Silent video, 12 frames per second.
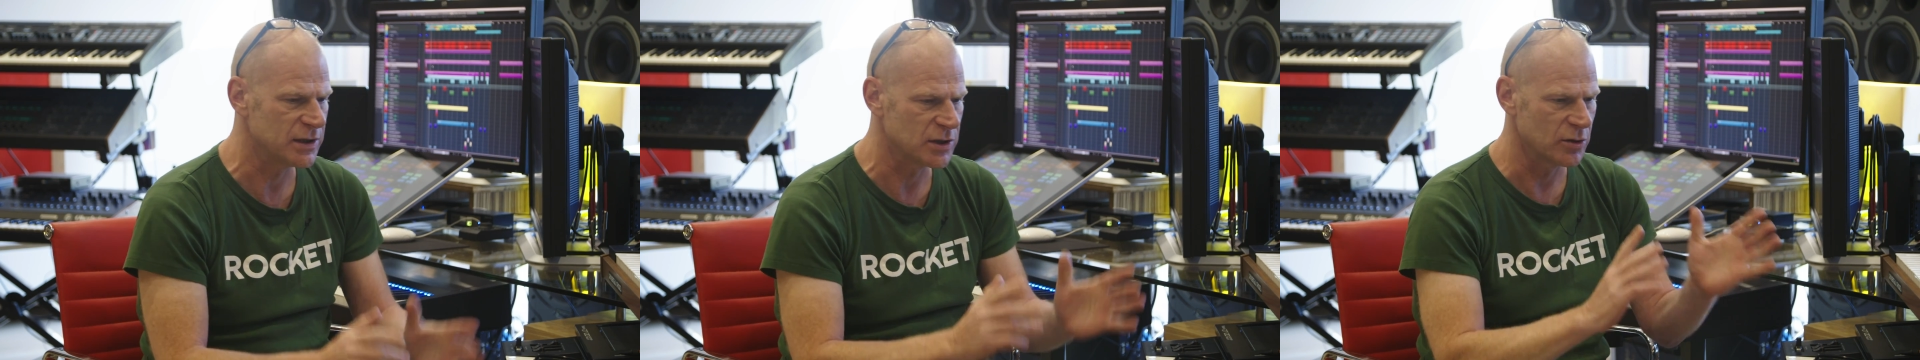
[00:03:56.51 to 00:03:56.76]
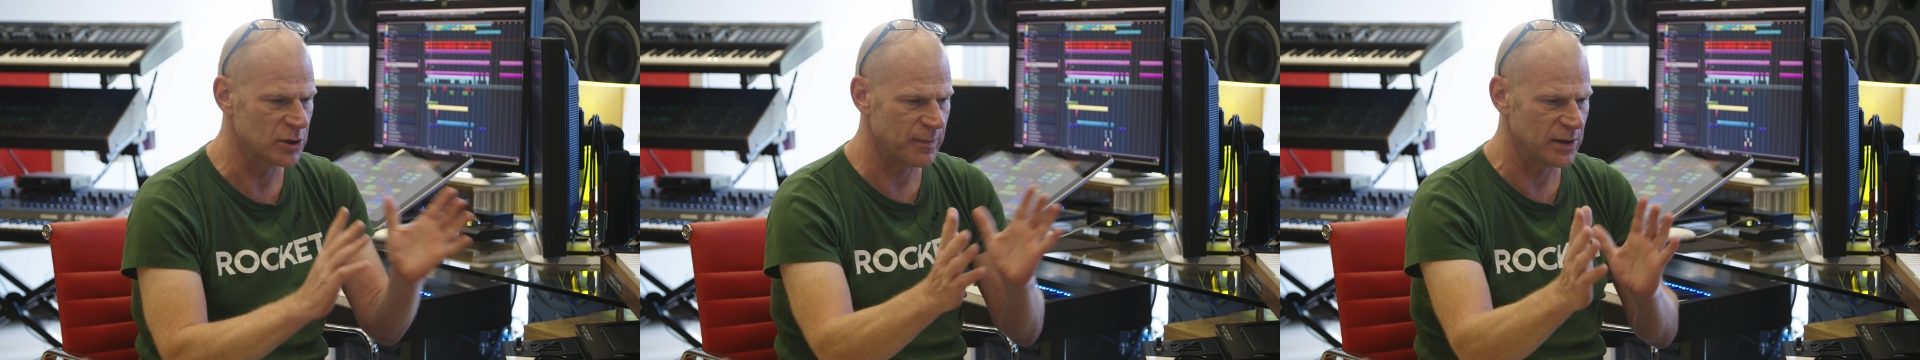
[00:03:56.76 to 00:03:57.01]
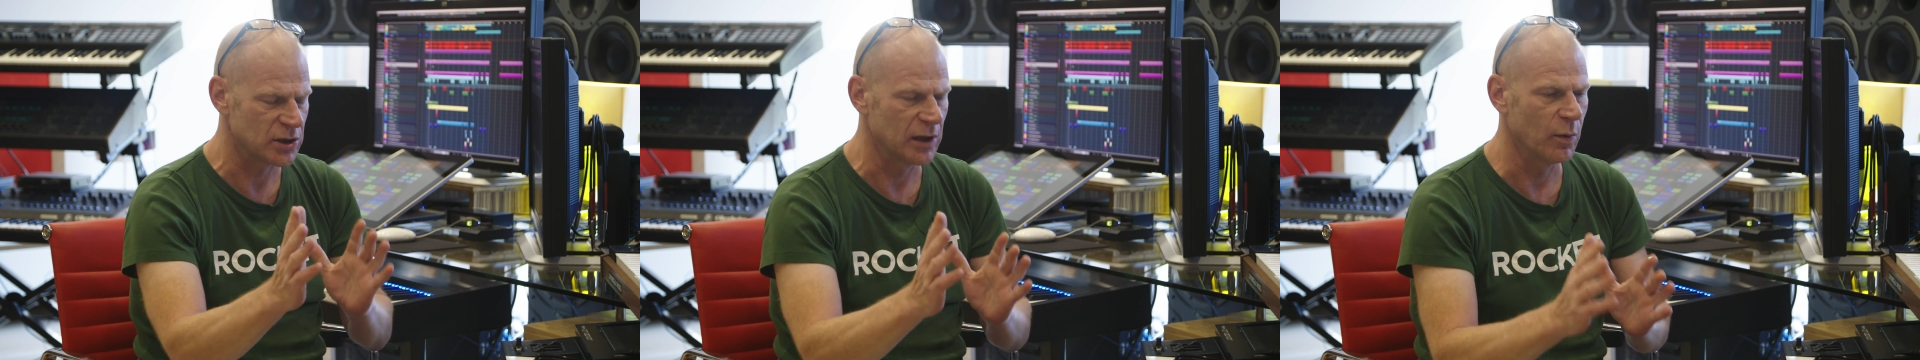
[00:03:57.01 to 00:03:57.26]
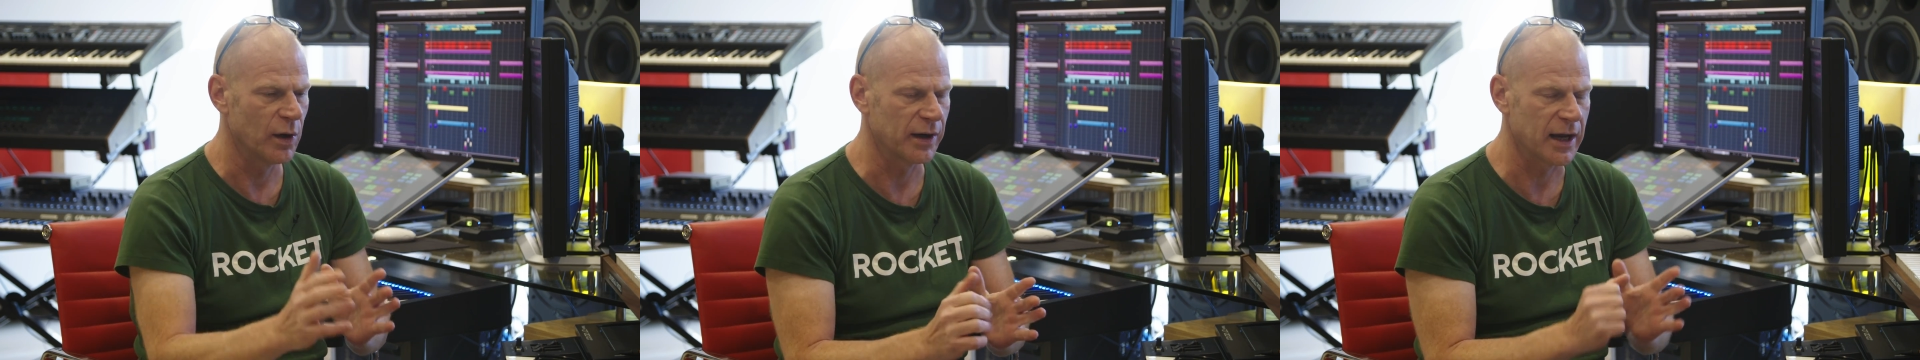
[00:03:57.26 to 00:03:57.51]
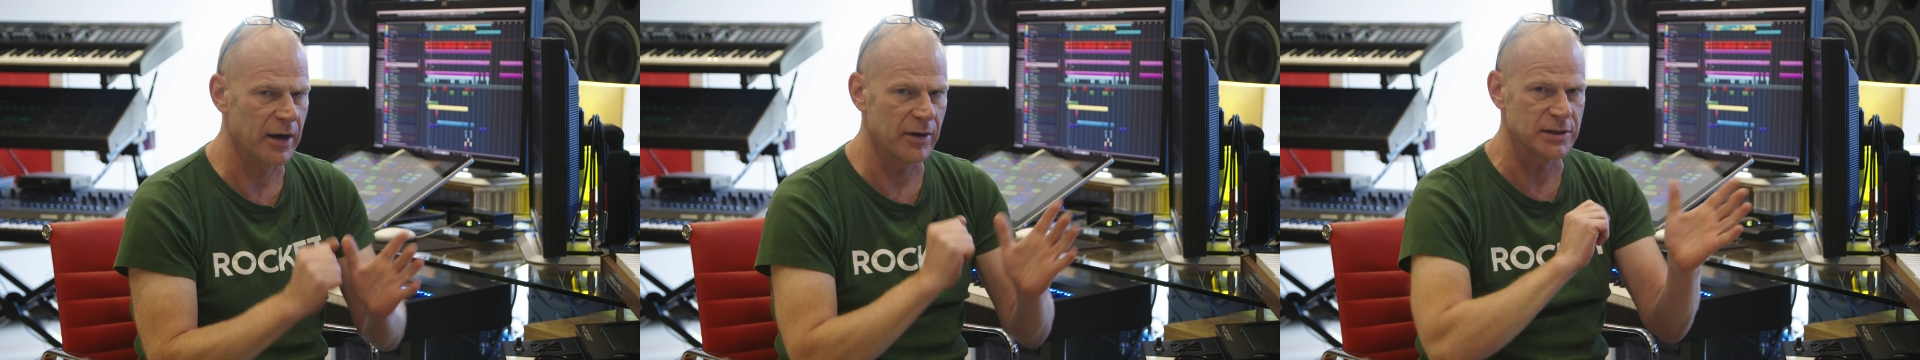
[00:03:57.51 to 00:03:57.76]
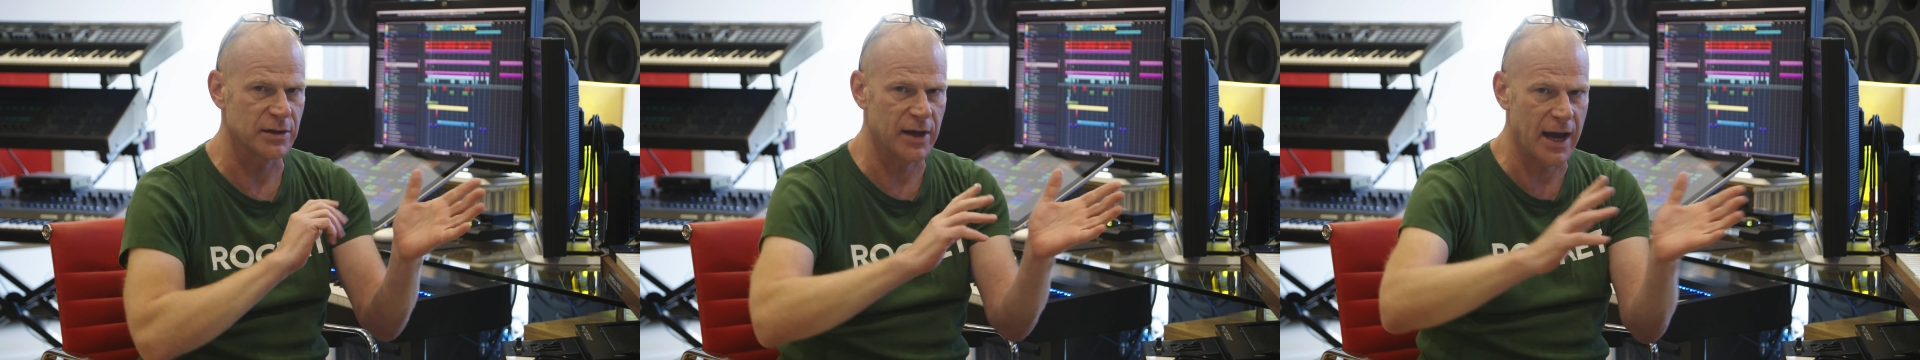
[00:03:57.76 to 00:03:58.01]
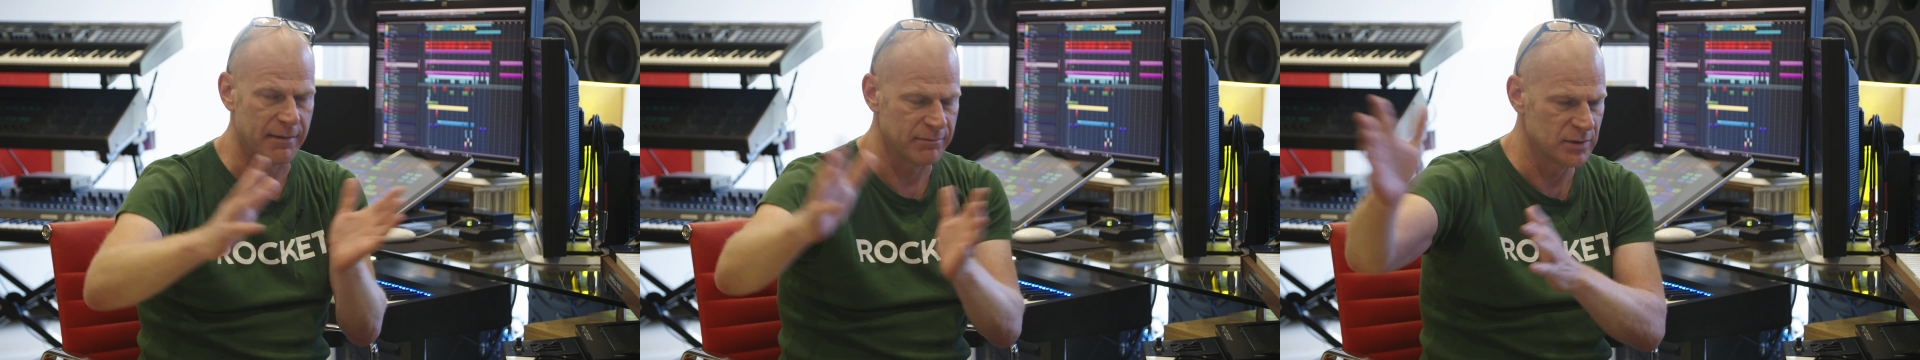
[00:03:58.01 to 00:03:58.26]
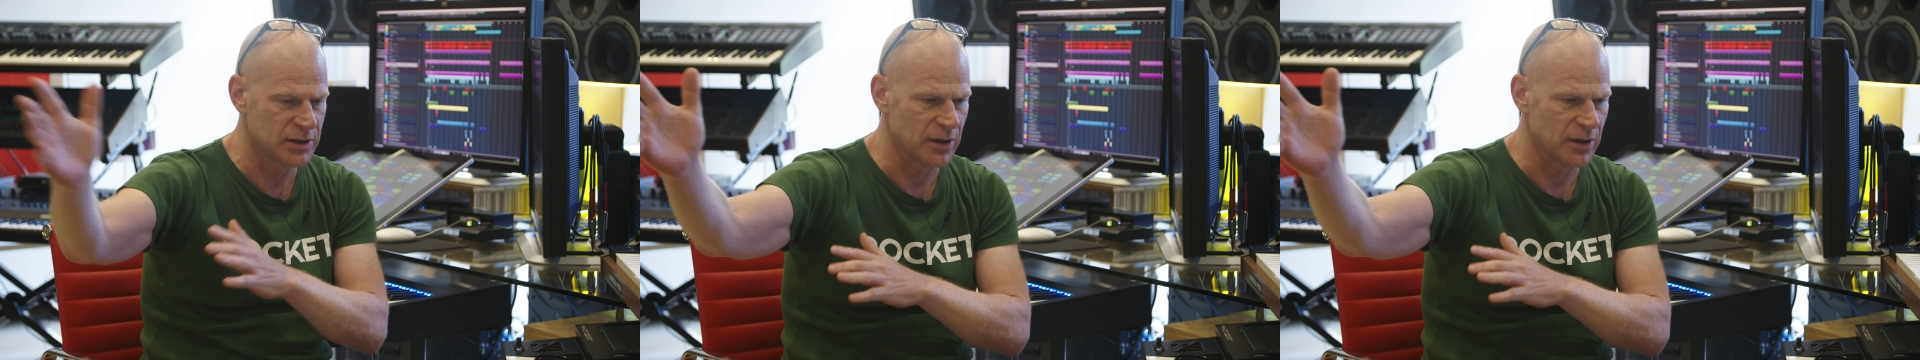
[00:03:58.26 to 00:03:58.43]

So especially one character that